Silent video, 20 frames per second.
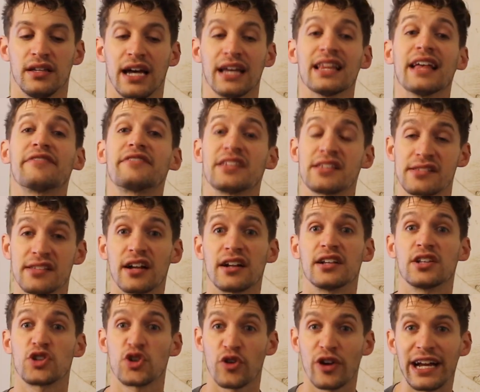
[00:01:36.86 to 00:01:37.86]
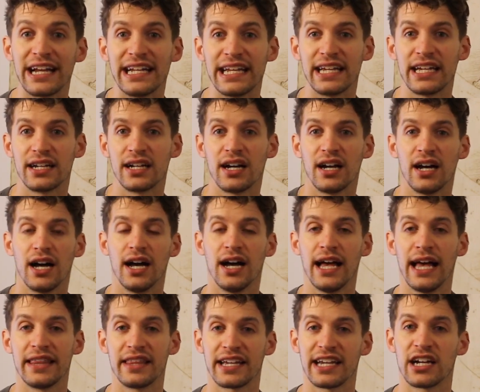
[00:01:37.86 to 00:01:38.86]
I left and started training
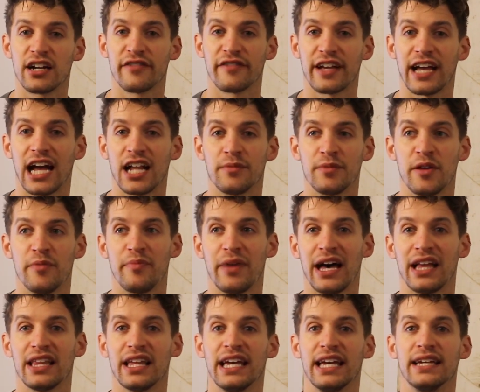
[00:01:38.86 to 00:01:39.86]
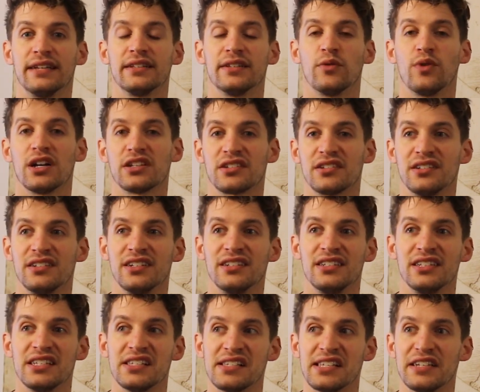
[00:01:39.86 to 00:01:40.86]
at the Creator Academy of Ballet in Washington,
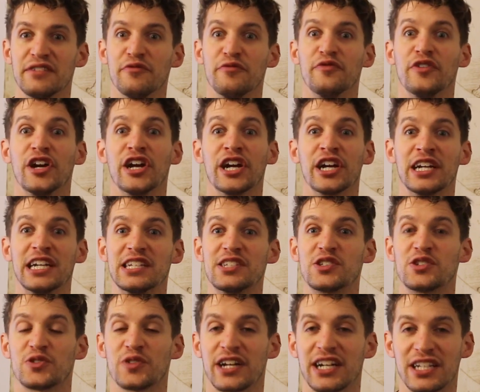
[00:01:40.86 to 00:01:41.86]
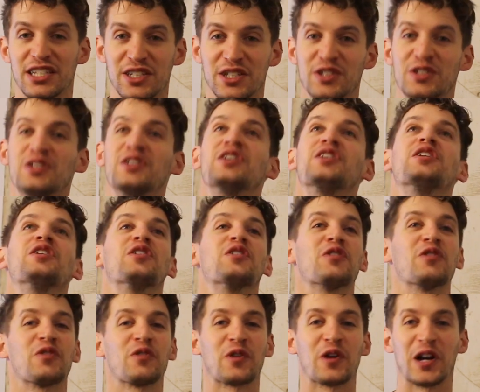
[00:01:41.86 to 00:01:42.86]
D.C. Very strict
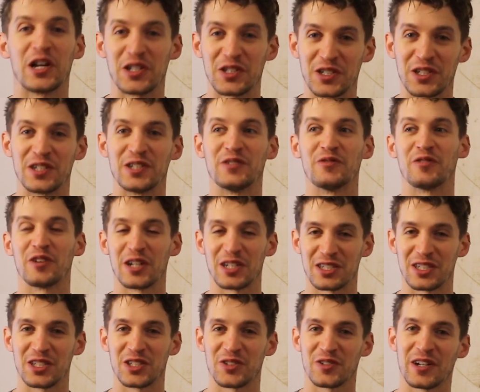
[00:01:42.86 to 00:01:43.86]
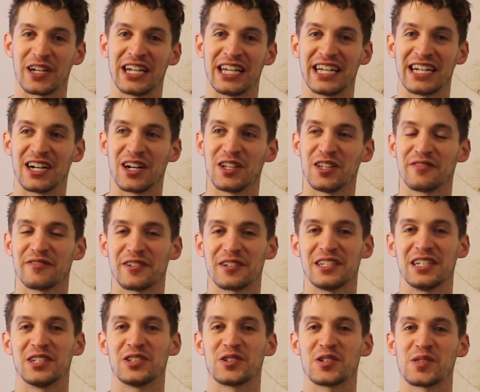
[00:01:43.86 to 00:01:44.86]
Russian training. All of our
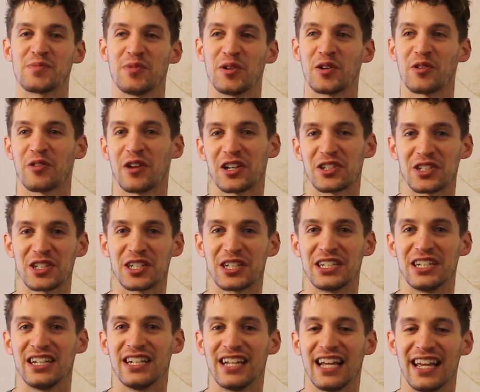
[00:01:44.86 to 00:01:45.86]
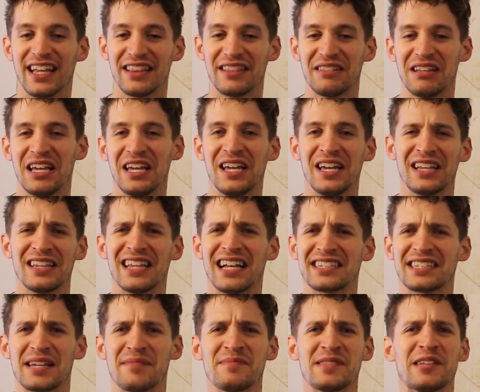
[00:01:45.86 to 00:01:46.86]
teachers spoke Russian. A lot
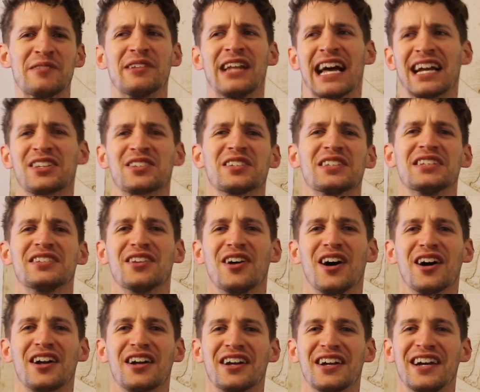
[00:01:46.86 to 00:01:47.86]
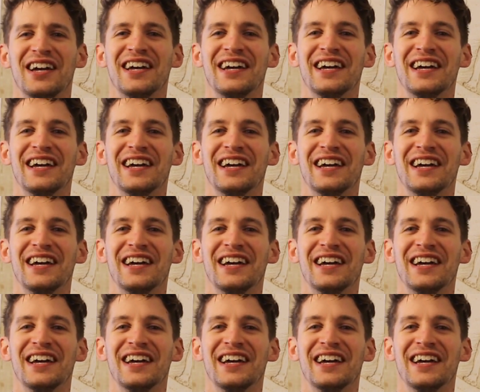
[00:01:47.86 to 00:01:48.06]
of times they would actually talk.